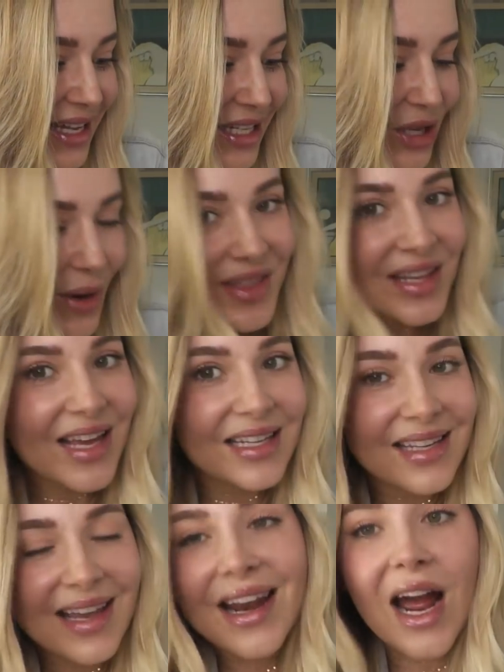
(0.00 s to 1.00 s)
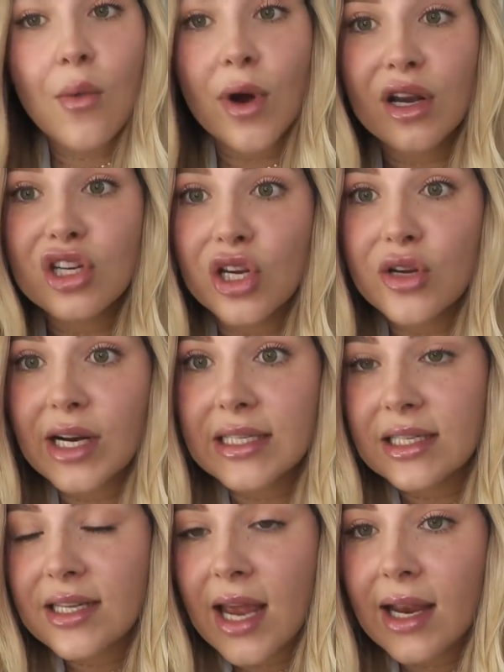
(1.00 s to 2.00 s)
So I think that's it. I wanted to show you guys
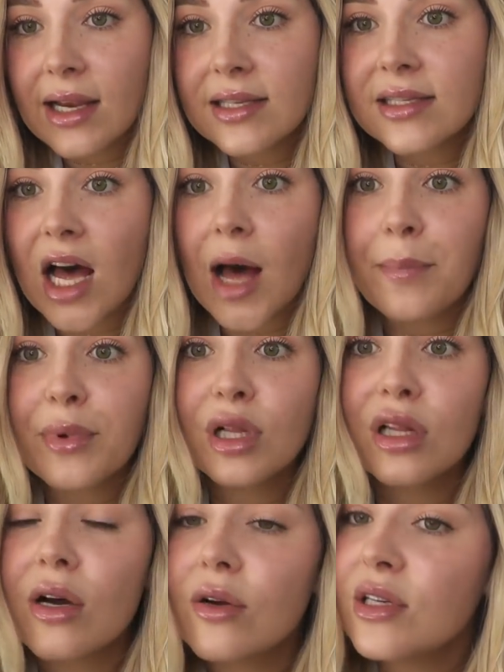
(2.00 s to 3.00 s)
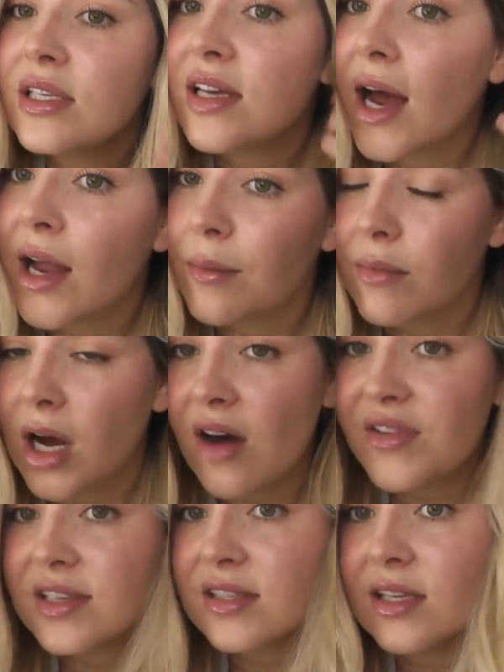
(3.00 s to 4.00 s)
the tanks up close. I'm
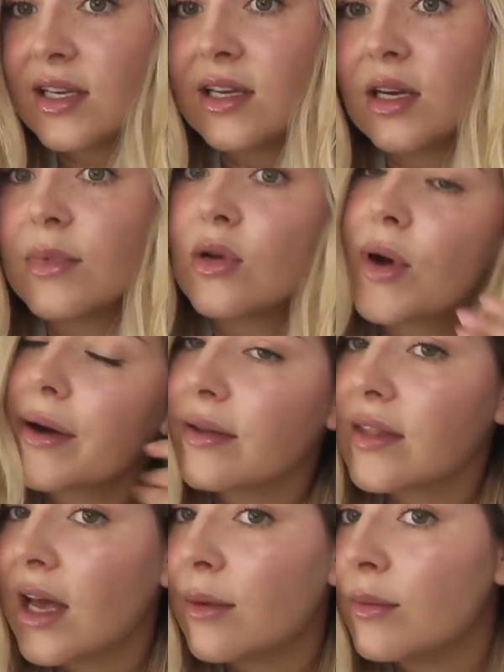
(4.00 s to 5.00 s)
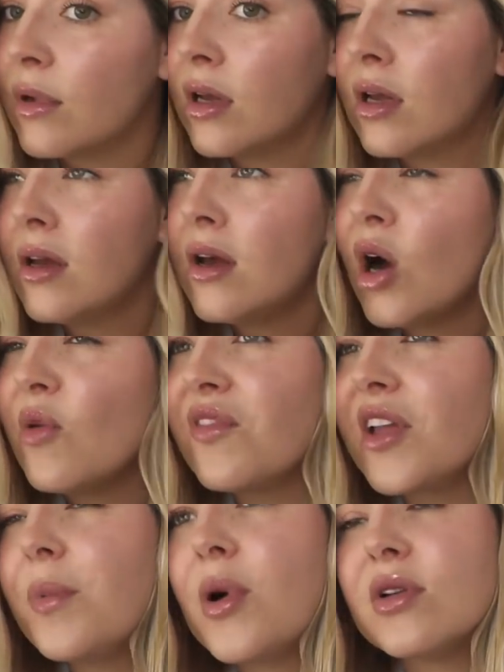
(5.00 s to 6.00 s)
obviously going to be wearing them.
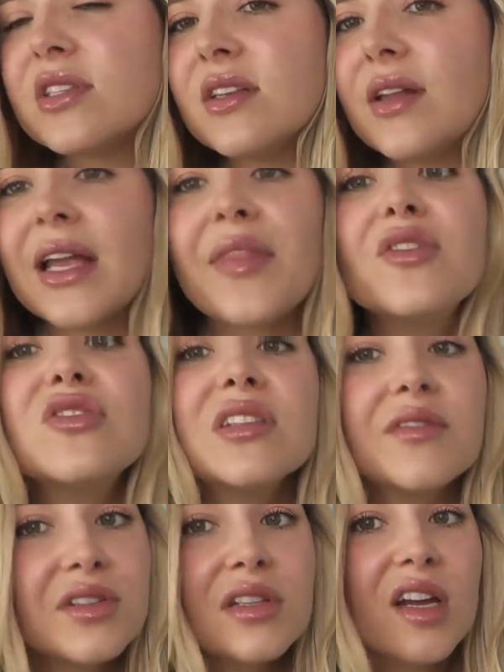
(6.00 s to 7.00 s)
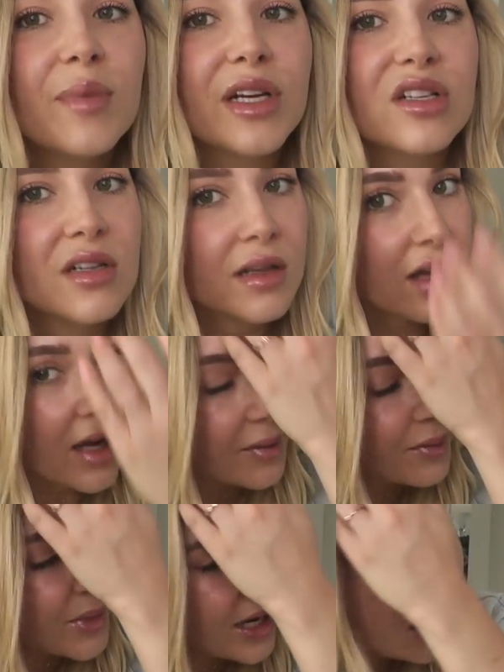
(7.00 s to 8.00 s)
Hopefully I'll post, like, there's just, there's a lot of pictures on,
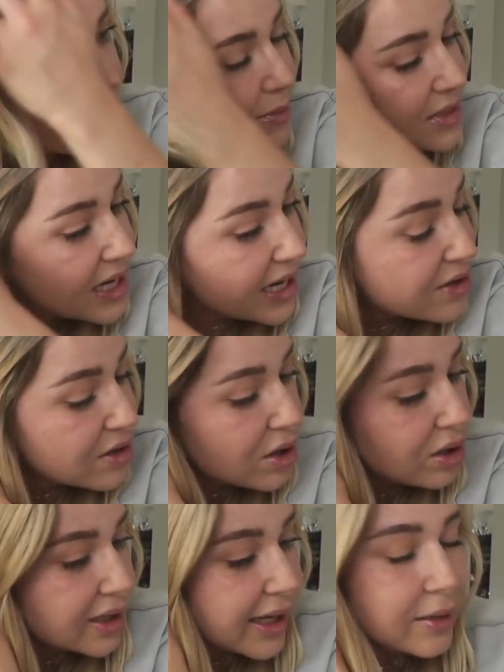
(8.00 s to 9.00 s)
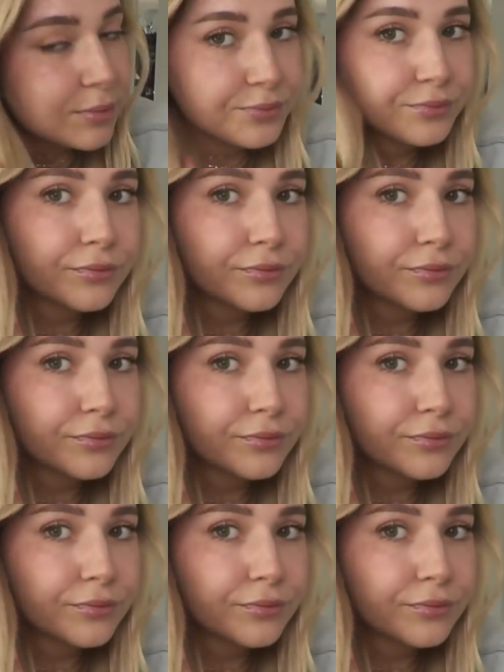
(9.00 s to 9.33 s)
on my um, site you can go look at